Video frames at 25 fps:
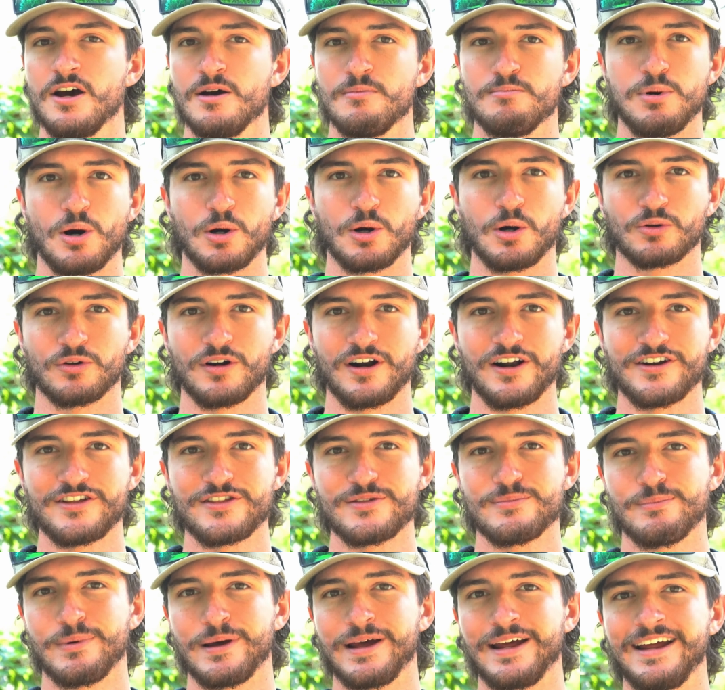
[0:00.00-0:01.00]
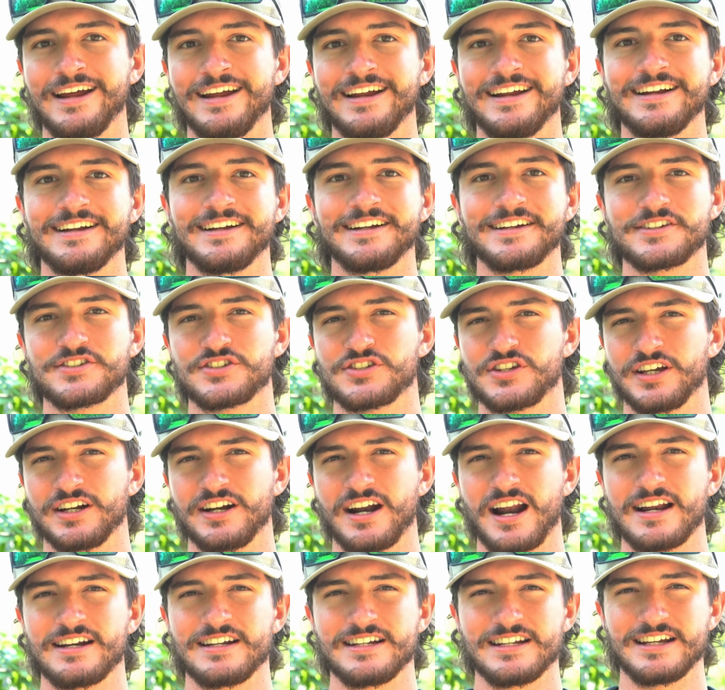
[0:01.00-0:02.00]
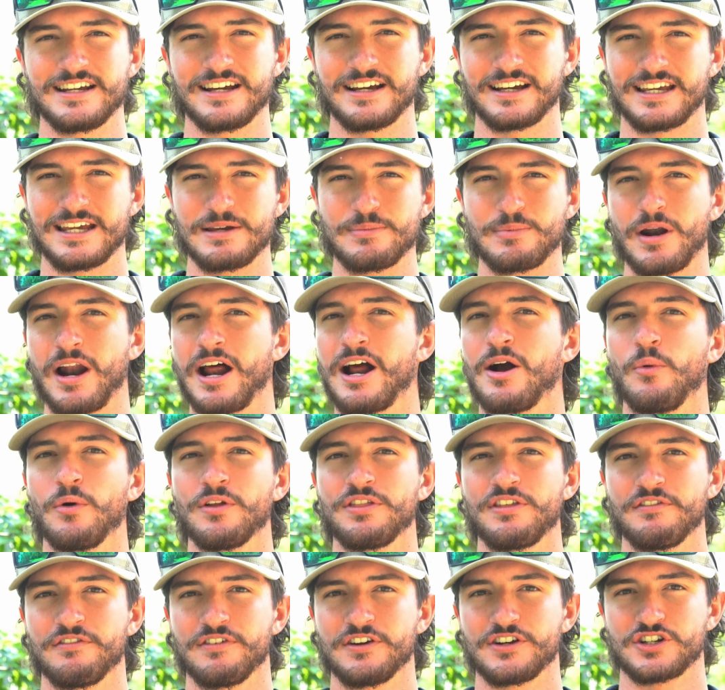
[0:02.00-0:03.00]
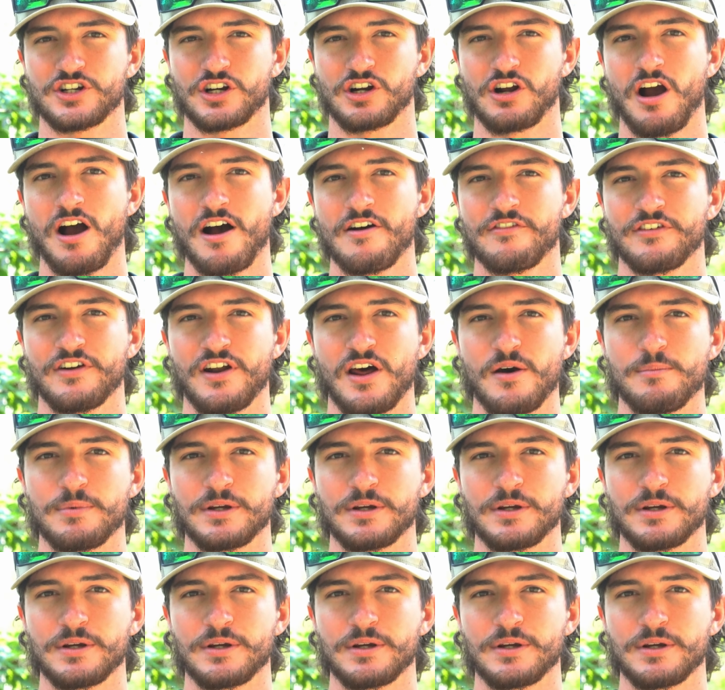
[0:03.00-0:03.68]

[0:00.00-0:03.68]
poke around on the banks, get an idea, keep an eye on what the fish are coughing up.